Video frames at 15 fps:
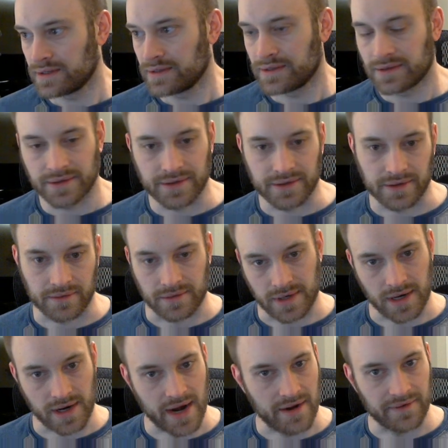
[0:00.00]
So,
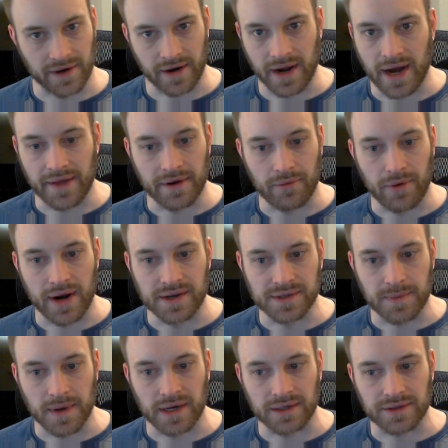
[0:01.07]
all right, very odd that white is
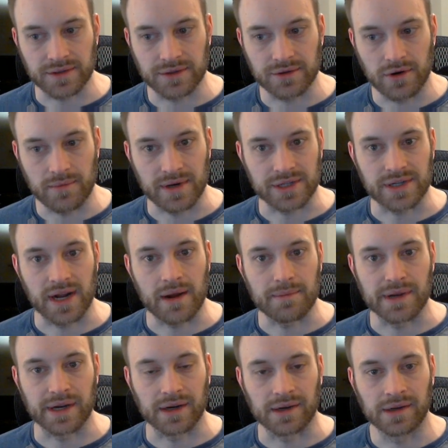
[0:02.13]
spending so much time
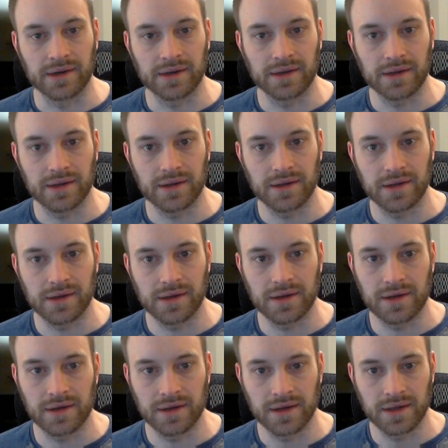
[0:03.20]
here.
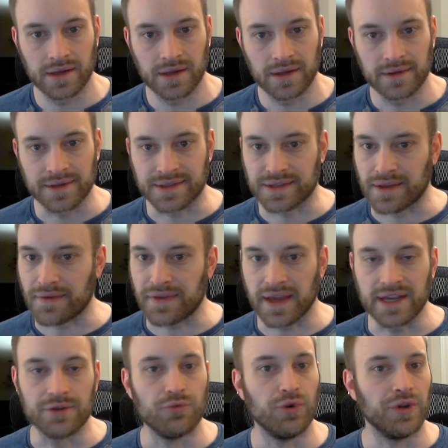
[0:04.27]
This is the
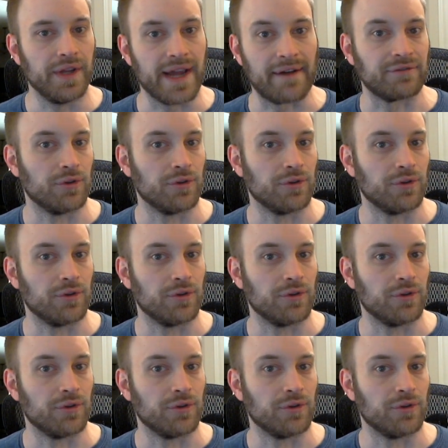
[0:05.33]
thing you really have to